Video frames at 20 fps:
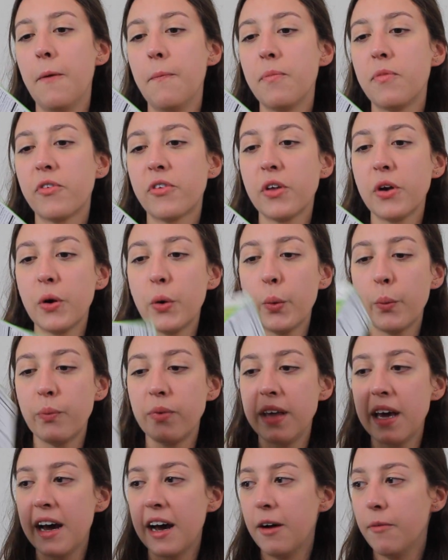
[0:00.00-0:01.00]
So
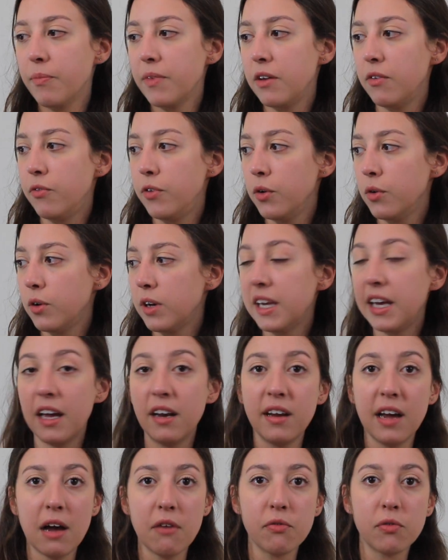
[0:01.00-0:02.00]
yeah, if you
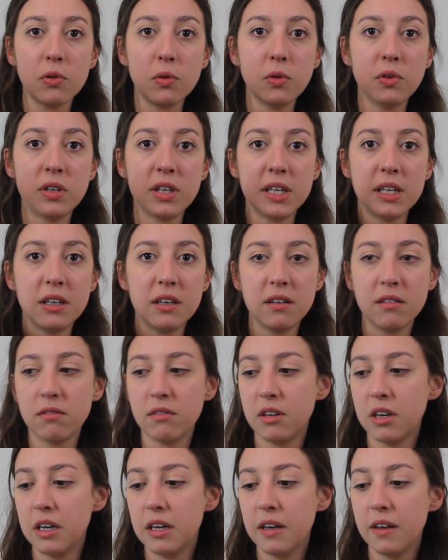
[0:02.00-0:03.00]
can't have gluten,
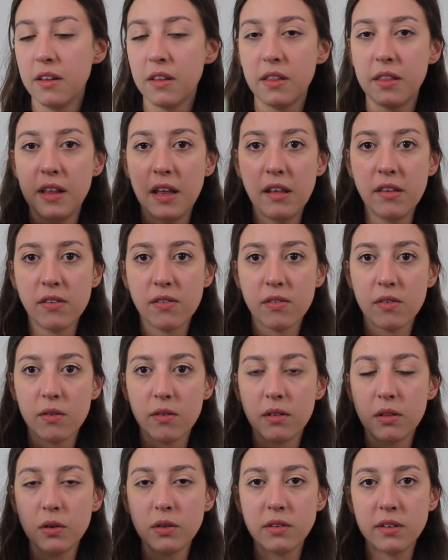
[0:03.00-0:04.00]

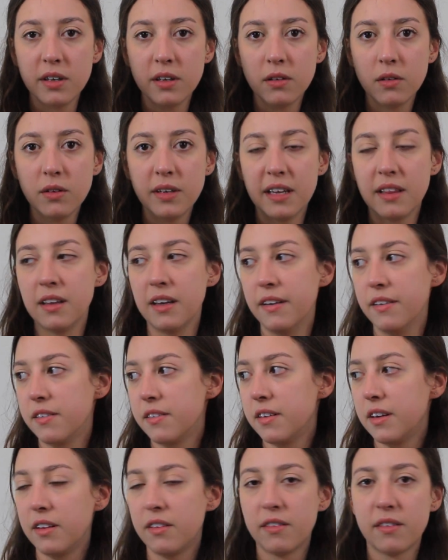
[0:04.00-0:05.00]
take a look at
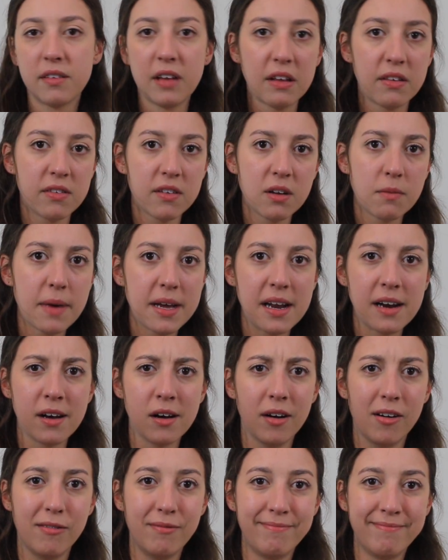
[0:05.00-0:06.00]
this. It's not bad at
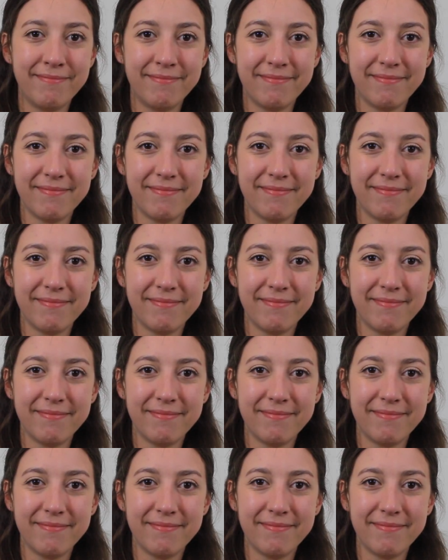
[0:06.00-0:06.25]
all.